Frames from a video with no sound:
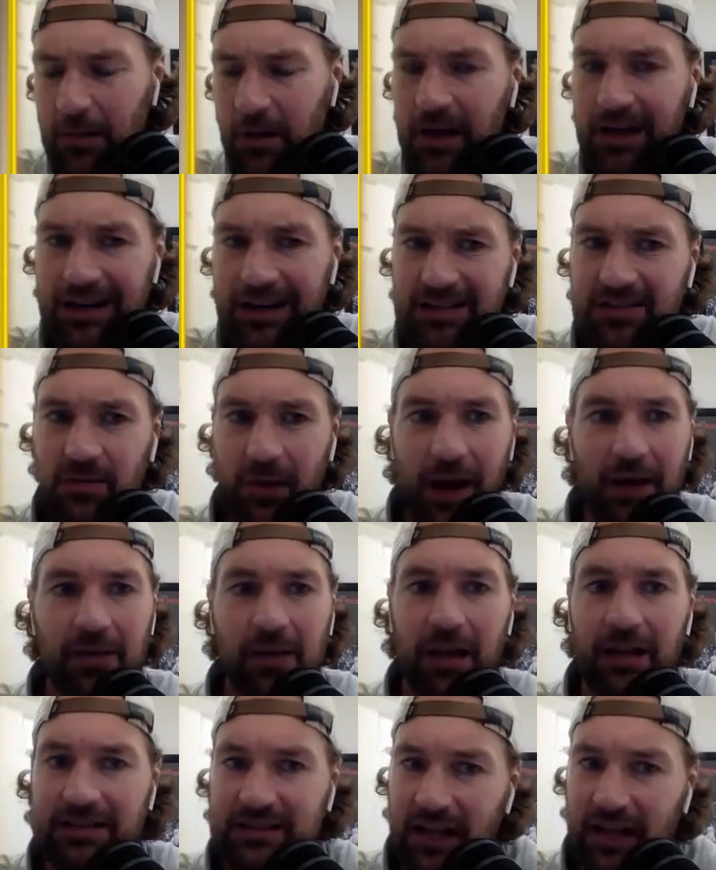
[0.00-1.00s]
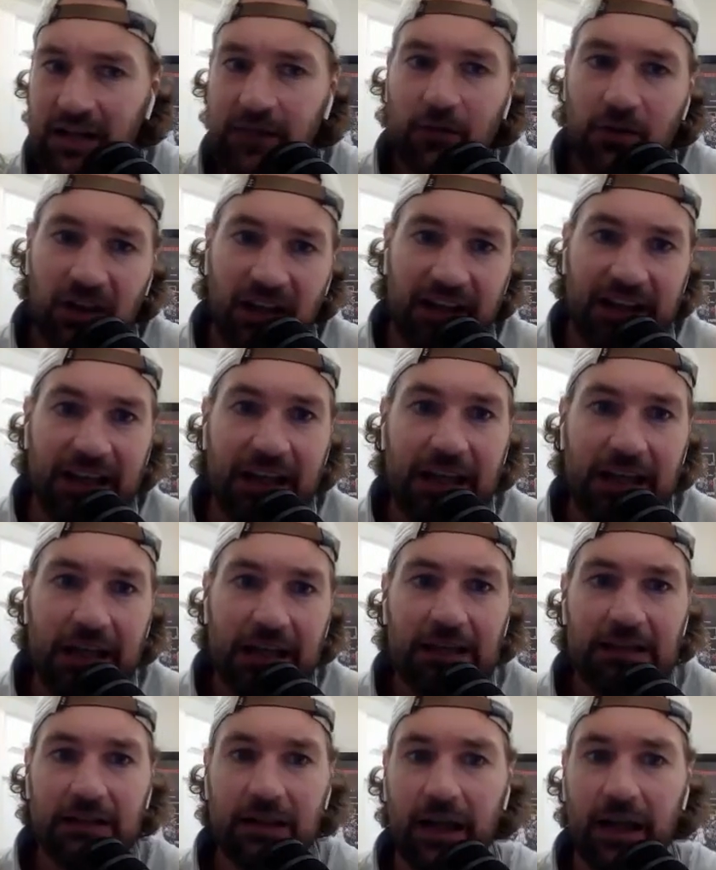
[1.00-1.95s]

but it is rather, it's kind of clicky.